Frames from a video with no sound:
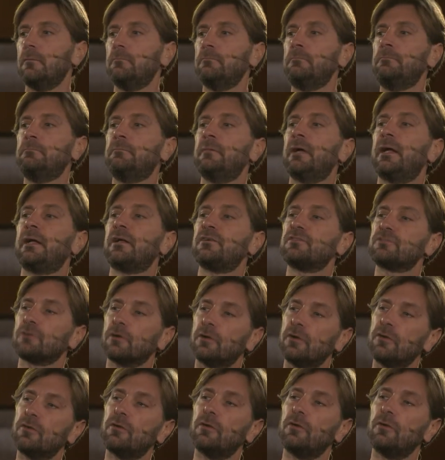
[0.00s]
And I
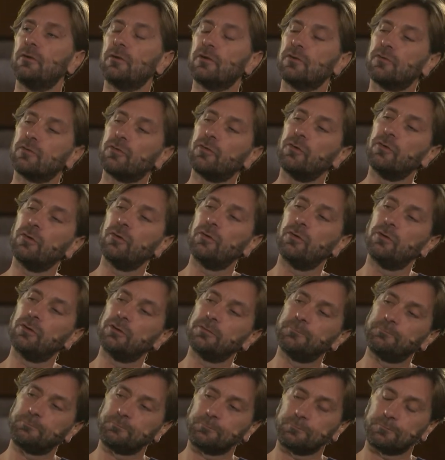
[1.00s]
started to look
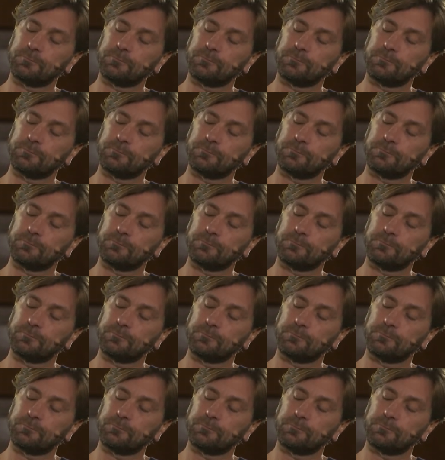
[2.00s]
through,